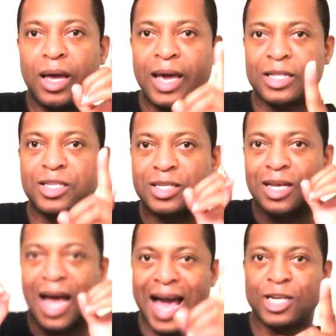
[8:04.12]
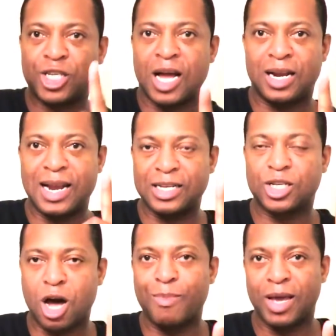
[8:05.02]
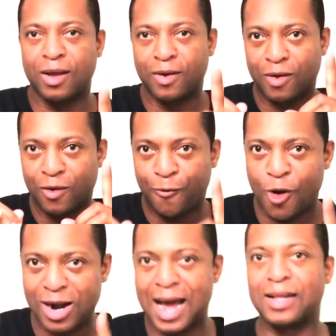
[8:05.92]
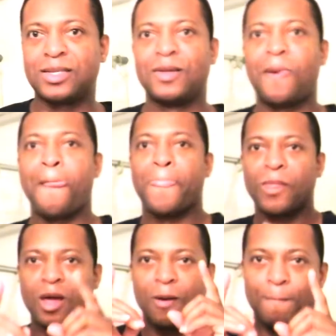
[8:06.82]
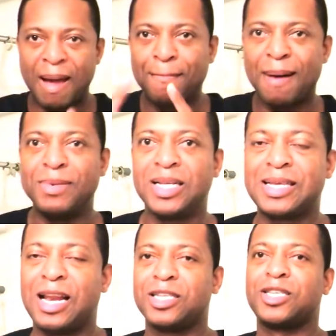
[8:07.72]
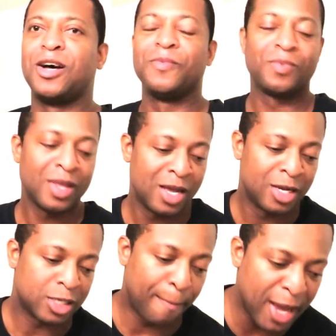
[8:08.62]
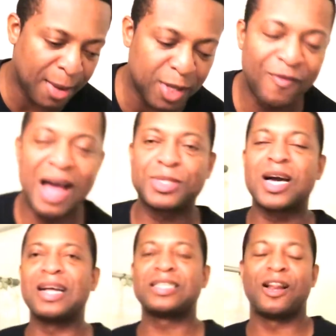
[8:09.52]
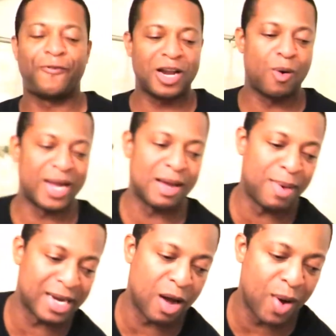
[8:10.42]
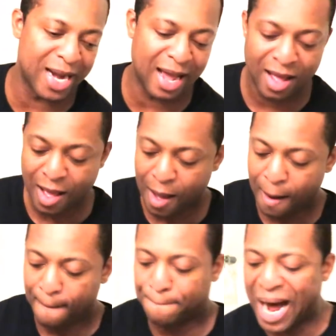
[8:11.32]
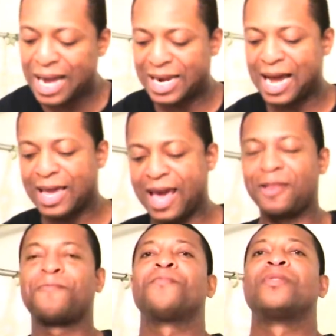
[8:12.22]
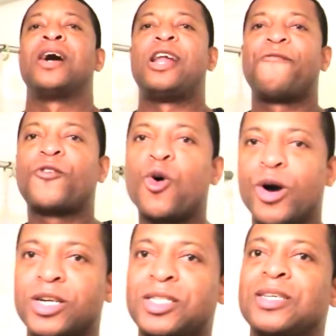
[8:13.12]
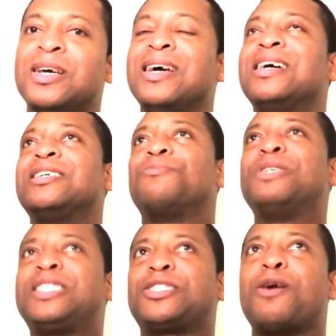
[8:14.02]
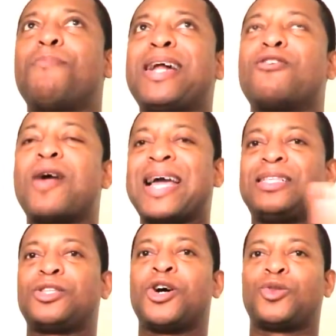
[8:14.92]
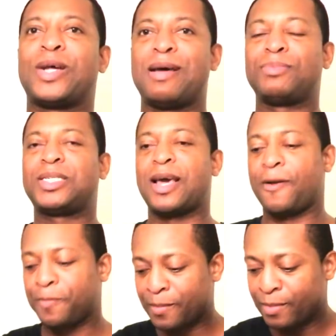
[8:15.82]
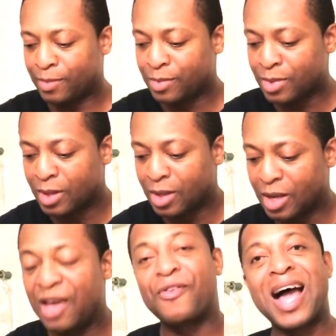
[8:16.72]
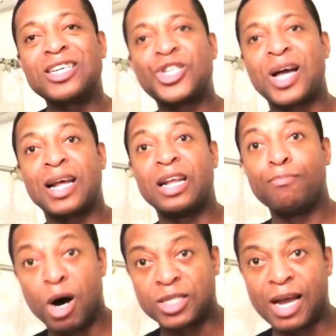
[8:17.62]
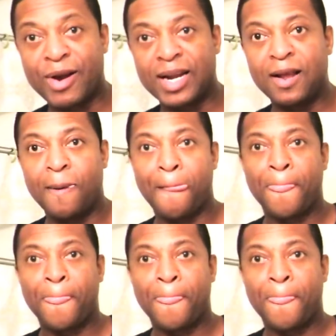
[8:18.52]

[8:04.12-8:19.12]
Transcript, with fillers: it's Ishawna that's coming for that. Remember me tell you so. So big up to Vybz Kartel for that one them, man. That one them banging again. And of course, me see somebody write it out what them said. If Ishawna did bust already,